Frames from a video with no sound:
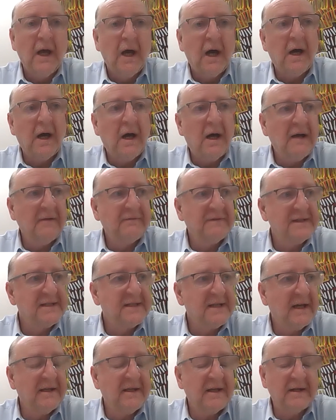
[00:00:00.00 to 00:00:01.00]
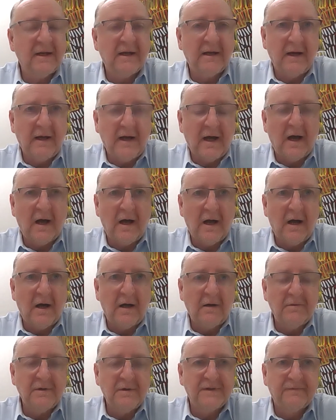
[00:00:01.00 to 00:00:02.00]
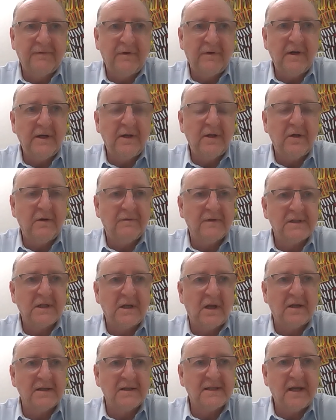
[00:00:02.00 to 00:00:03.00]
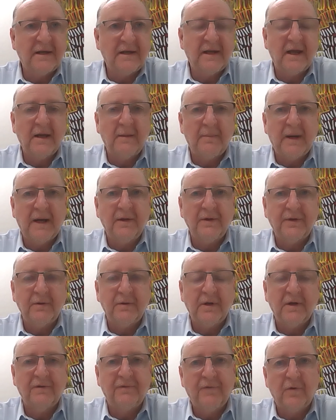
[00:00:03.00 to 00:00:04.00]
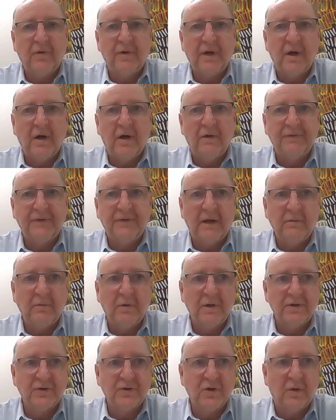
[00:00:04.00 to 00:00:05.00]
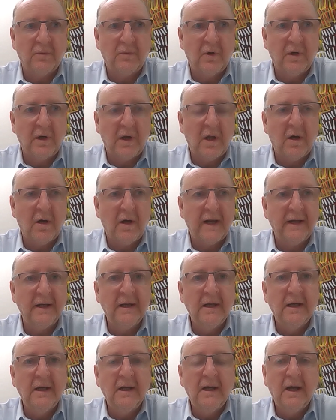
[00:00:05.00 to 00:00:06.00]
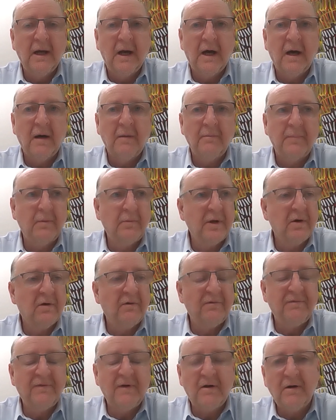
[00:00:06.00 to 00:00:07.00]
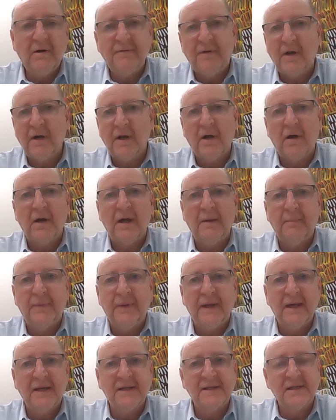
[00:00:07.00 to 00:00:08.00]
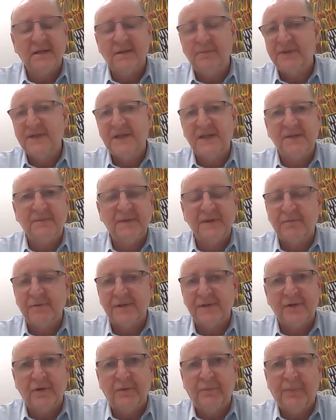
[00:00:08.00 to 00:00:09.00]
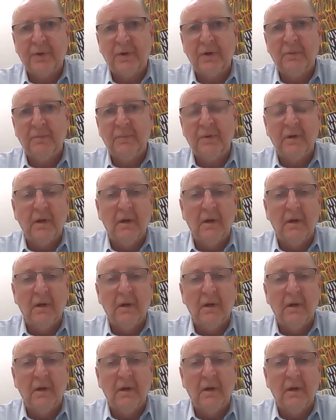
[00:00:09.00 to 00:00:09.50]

I have to say that I was very nervous last Sunday about doing a 4.5-day workshop online, but we got very, very high NPS. The participants were superb.